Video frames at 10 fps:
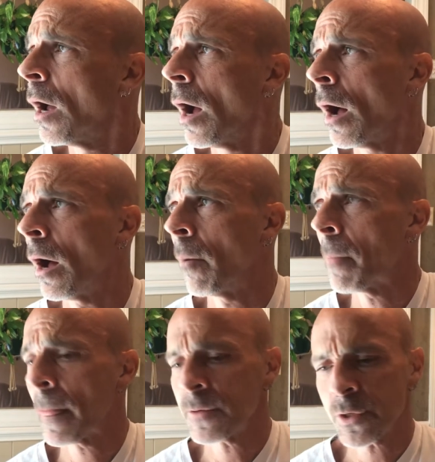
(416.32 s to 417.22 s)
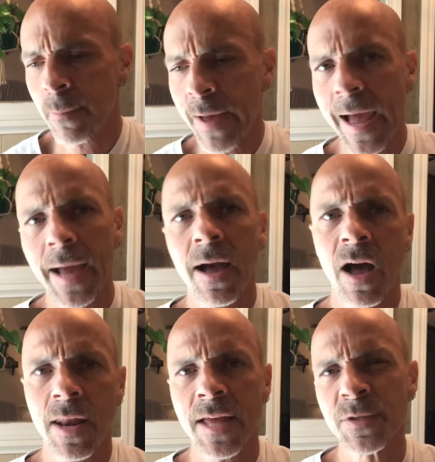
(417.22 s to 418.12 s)
to pack
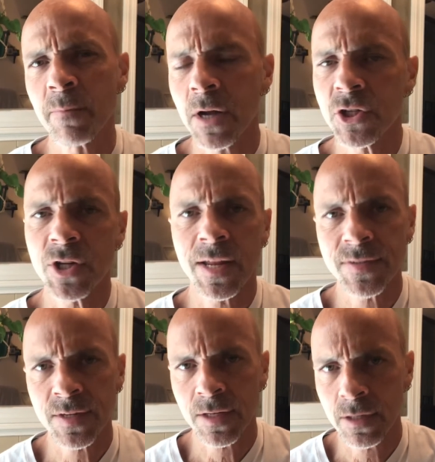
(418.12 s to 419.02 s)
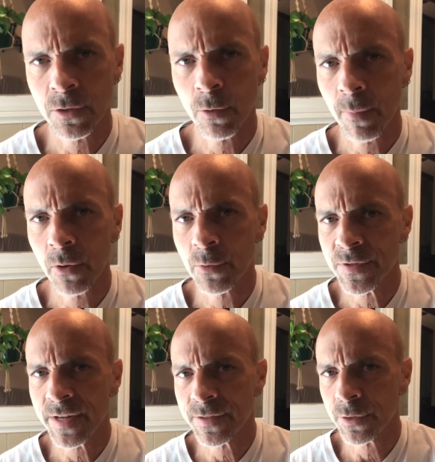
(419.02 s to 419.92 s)
on as much density in your bones
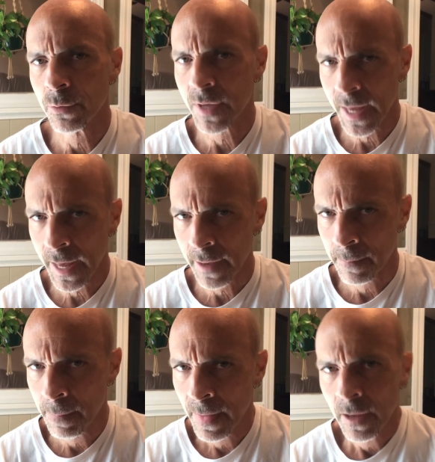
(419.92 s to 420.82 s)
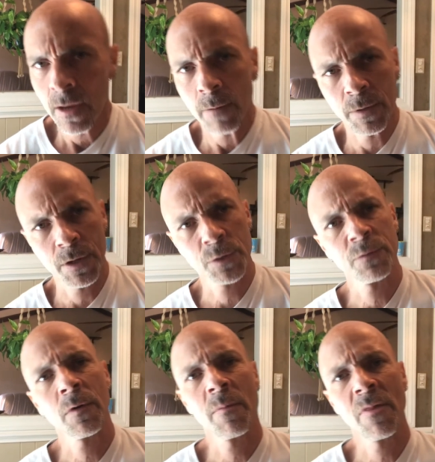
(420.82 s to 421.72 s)
as you can, because from